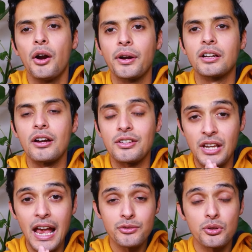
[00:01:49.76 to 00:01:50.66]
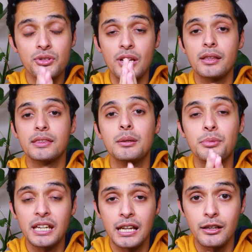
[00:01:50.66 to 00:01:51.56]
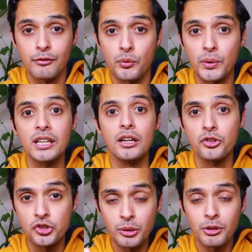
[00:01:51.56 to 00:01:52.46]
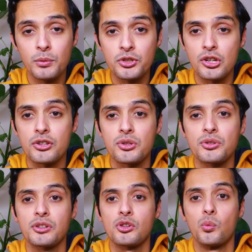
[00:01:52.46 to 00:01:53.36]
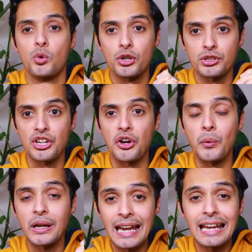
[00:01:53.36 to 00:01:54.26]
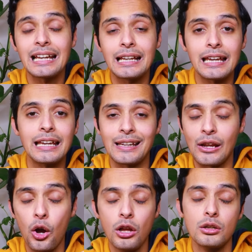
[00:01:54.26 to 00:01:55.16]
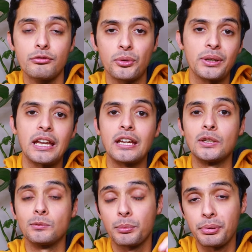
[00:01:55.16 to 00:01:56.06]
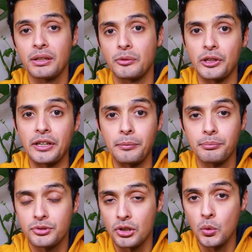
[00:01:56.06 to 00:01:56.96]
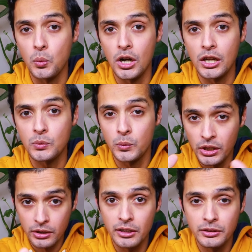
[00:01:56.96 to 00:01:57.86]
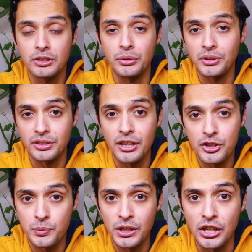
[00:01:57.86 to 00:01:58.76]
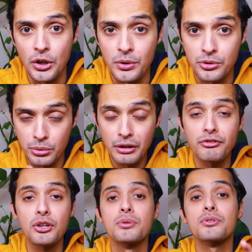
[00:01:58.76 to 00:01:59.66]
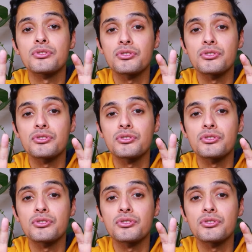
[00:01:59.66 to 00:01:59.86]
Alright guys, as you saw at the beginning of the video, Jimmy was just using the word no again and again and all over again and repeatedly. So what we're going to do in today's video is review